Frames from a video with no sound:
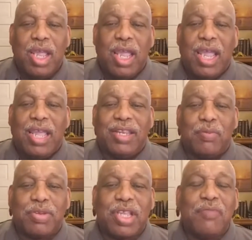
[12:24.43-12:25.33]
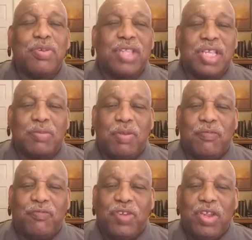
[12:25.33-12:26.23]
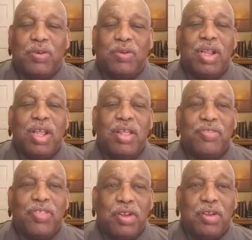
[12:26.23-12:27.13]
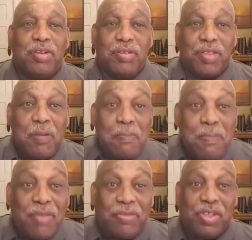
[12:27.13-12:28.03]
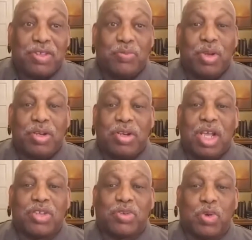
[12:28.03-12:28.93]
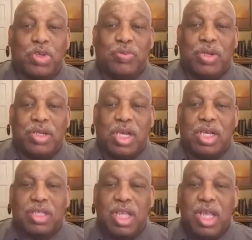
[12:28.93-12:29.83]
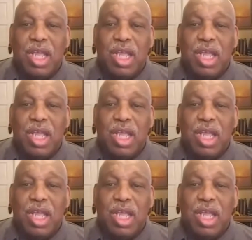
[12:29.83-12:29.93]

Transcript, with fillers: and there were several things that revealed their their methods, what uh, sorcery does.